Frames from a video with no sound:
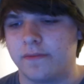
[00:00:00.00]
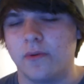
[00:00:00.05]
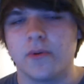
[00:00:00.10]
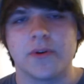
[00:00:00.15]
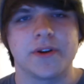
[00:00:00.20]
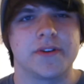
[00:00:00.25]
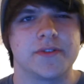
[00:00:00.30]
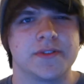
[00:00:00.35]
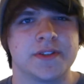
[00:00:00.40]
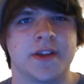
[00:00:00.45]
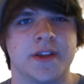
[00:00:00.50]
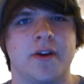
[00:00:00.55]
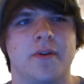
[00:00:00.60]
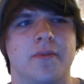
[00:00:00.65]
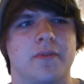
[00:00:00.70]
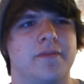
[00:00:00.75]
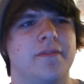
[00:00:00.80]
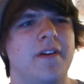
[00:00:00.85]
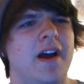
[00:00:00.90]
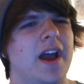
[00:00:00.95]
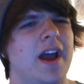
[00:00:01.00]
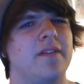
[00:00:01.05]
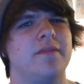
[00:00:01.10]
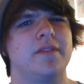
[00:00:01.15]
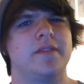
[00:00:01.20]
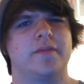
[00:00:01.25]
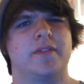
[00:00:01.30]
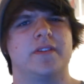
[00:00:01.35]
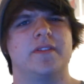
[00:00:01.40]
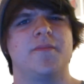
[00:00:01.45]
four years ago, or
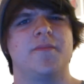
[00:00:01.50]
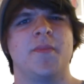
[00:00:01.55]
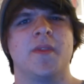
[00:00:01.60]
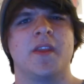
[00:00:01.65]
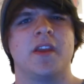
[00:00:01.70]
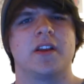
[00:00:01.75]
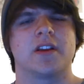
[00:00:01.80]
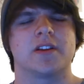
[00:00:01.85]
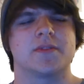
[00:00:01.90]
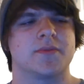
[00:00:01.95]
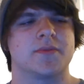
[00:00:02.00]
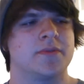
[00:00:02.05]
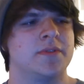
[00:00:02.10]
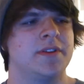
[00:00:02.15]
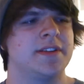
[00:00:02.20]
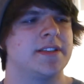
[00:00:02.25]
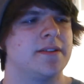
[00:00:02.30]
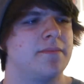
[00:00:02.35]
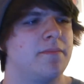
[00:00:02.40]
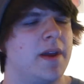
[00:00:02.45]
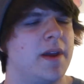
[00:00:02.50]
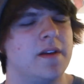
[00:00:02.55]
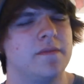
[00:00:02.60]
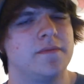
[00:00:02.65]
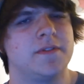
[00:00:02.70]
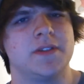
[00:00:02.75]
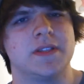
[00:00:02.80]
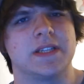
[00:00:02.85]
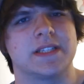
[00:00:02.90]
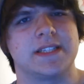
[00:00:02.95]
five even, because it was released in May
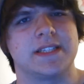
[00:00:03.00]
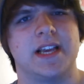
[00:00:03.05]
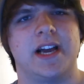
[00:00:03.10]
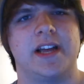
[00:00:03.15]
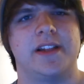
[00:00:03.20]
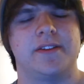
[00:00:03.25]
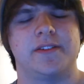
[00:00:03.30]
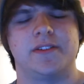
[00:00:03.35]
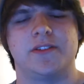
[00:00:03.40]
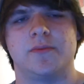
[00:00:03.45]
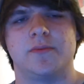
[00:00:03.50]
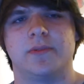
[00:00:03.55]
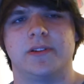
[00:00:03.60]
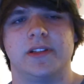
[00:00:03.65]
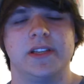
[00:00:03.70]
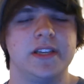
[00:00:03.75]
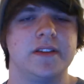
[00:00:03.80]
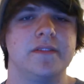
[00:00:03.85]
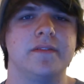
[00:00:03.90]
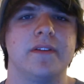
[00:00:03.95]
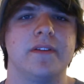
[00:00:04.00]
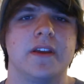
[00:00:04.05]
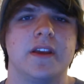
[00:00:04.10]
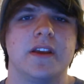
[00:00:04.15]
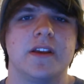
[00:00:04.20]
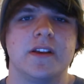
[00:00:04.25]
of 2009, I do believe.